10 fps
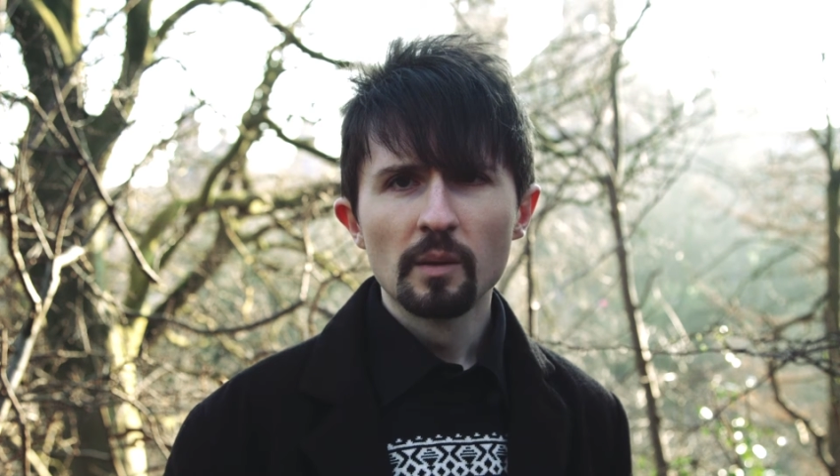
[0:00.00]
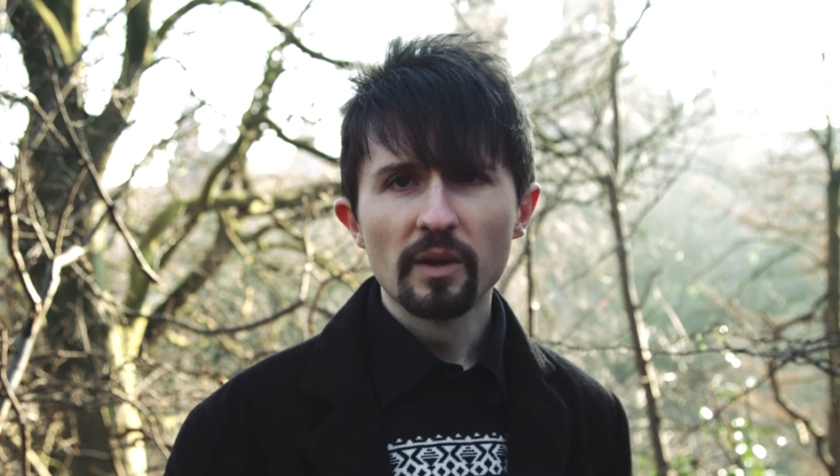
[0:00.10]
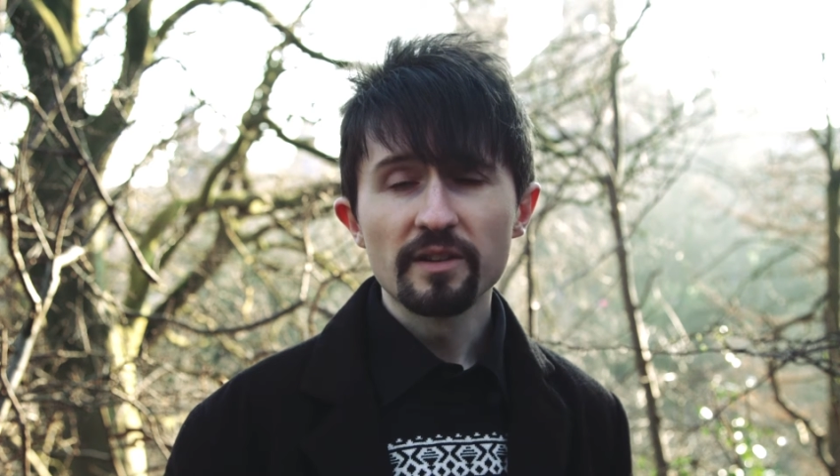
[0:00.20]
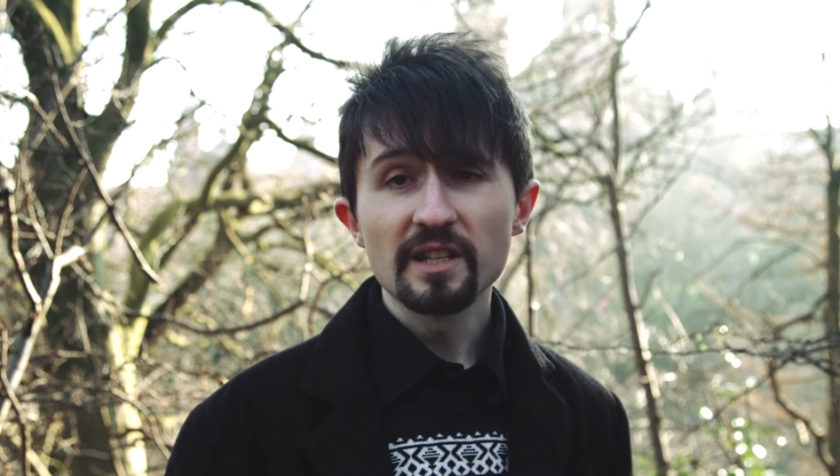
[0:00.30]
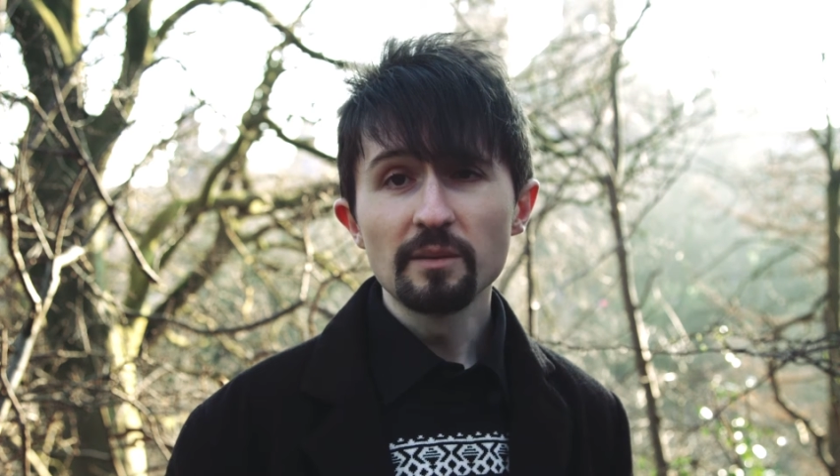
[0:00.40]

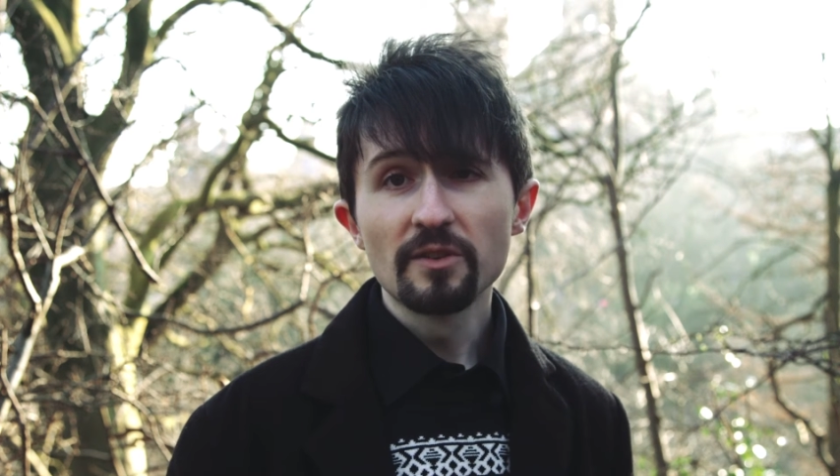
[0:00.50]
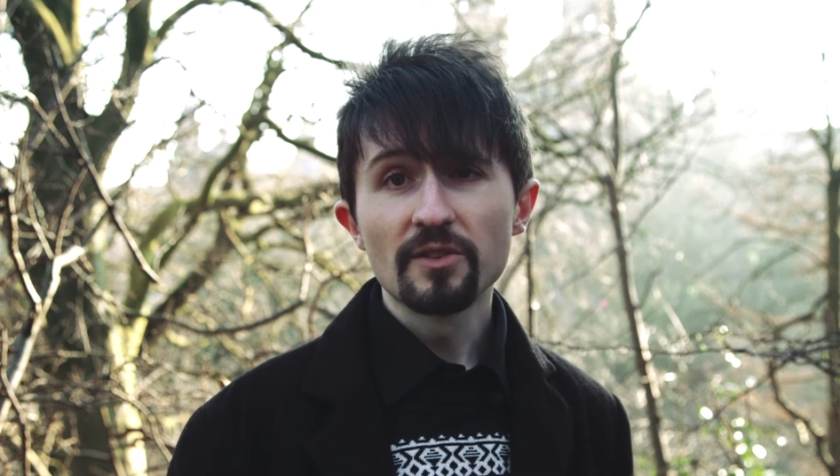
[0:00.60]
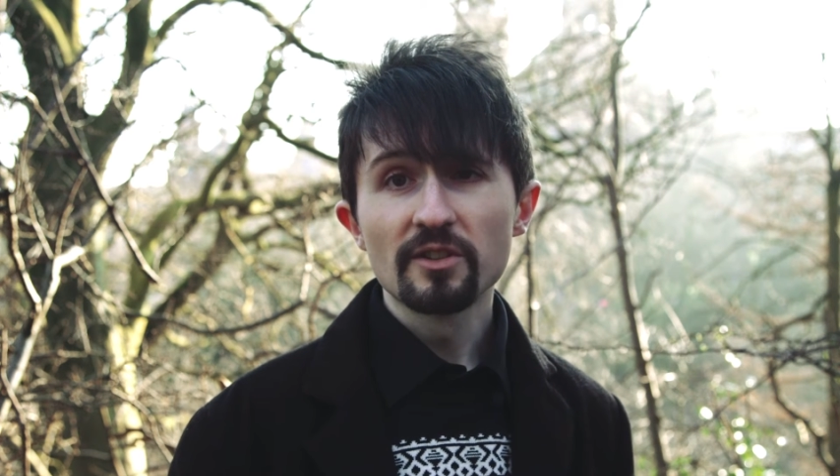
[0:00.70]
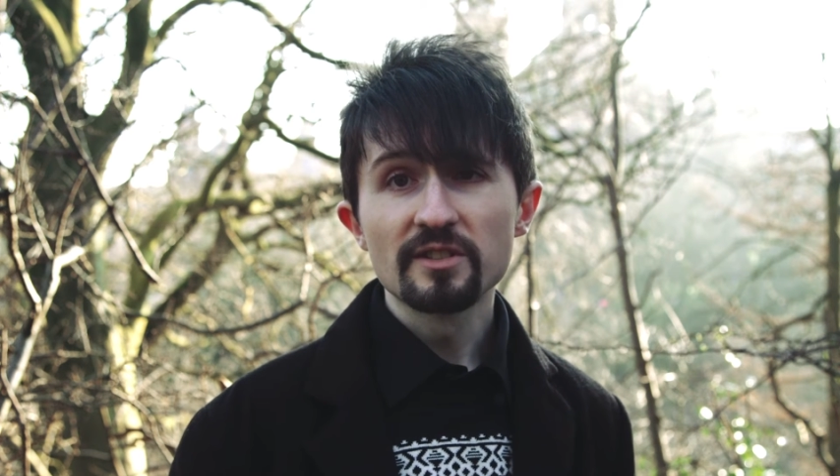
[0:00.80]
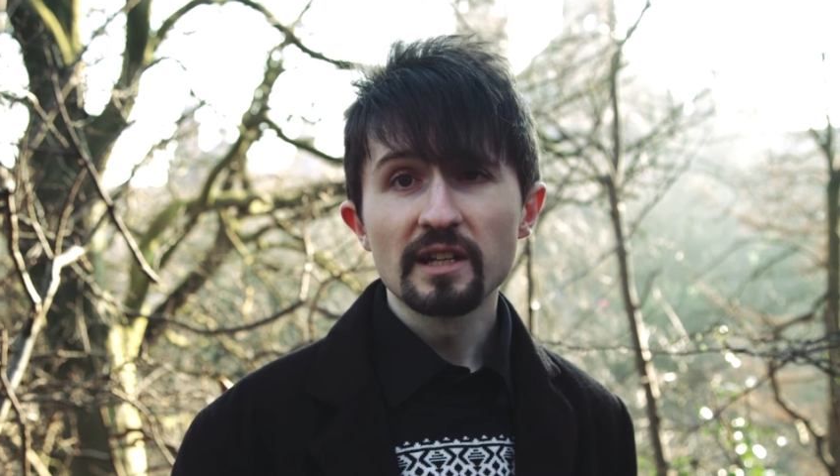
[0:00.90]
By the time the
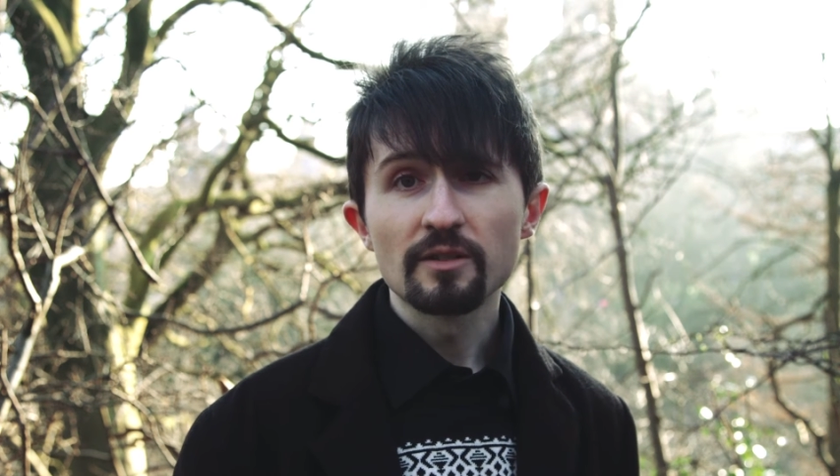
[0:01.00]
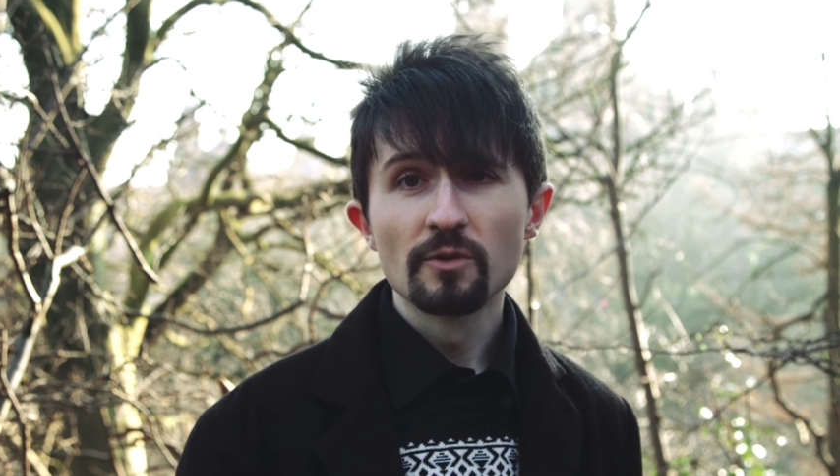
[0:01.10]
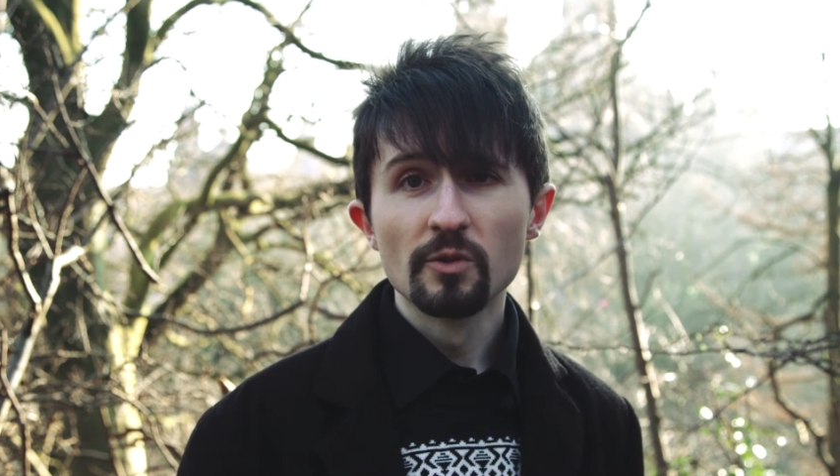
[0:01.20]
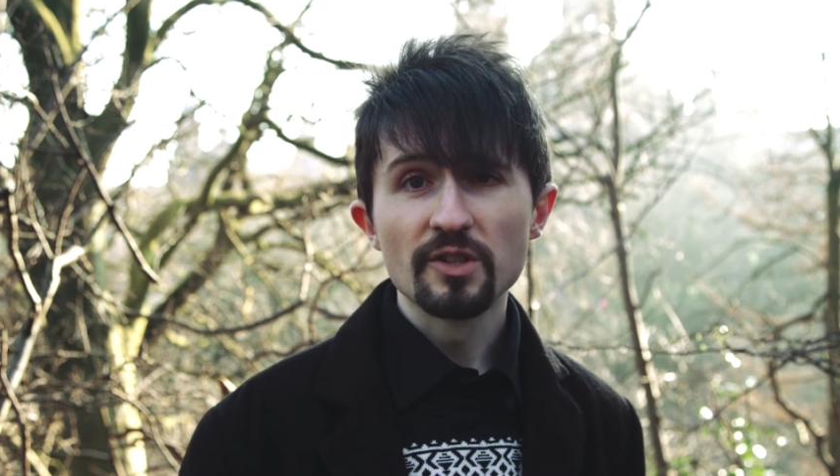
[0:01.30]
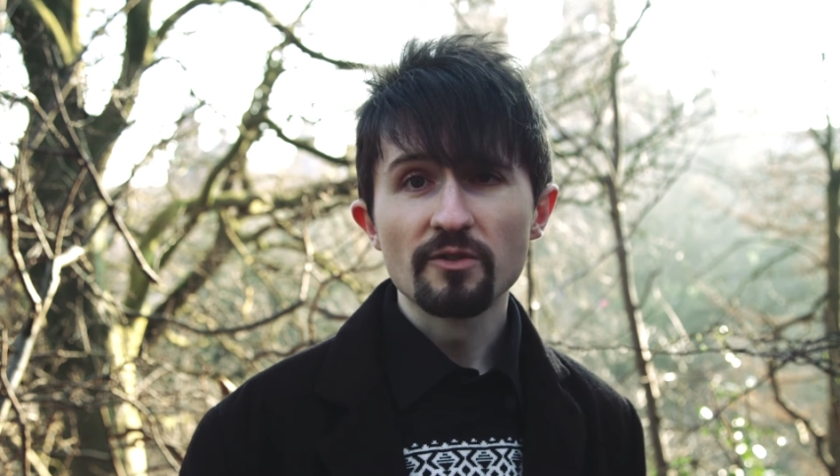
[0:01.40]
third act
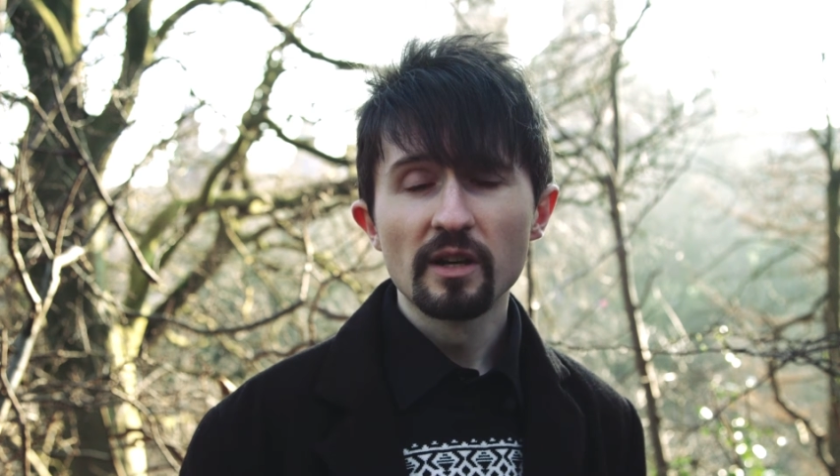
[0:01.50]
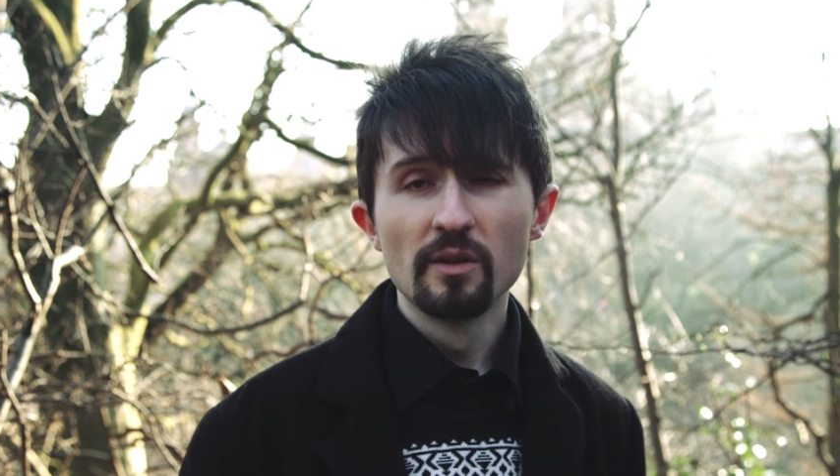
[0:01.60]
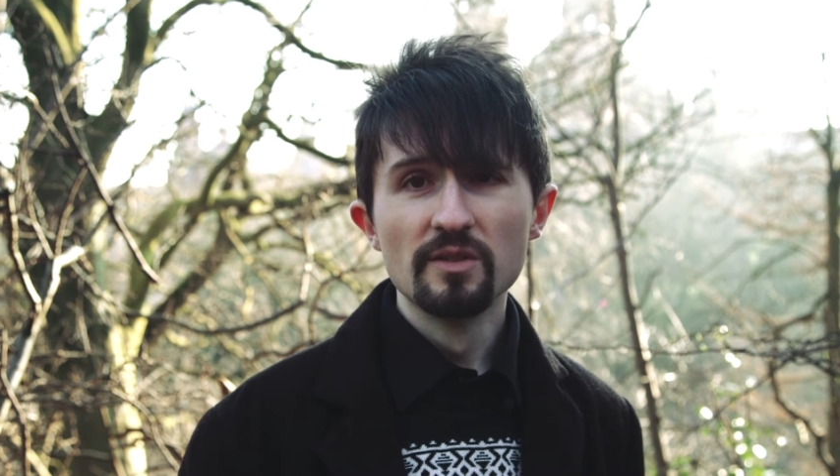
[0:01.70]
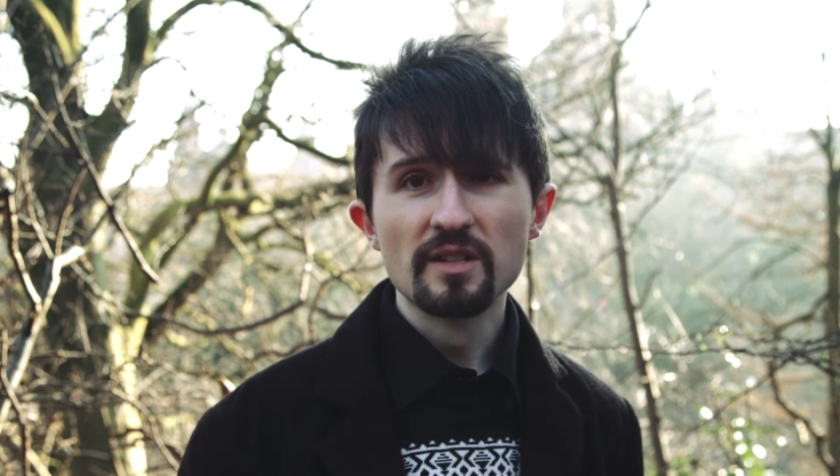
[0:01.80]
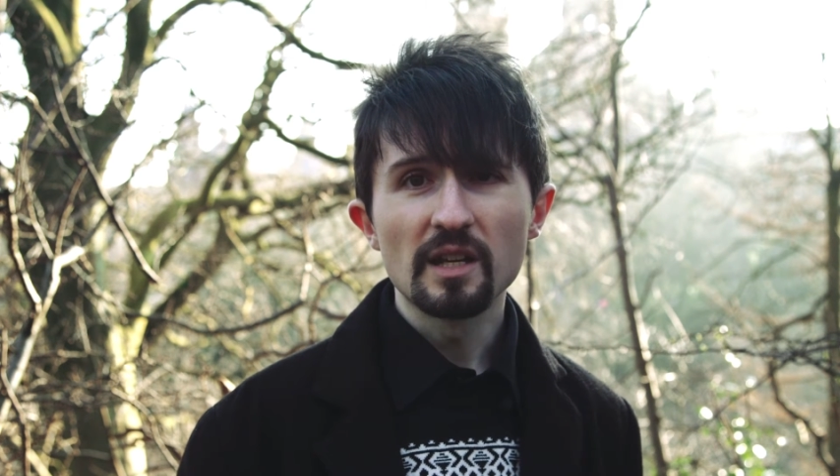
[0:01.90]
rolls around,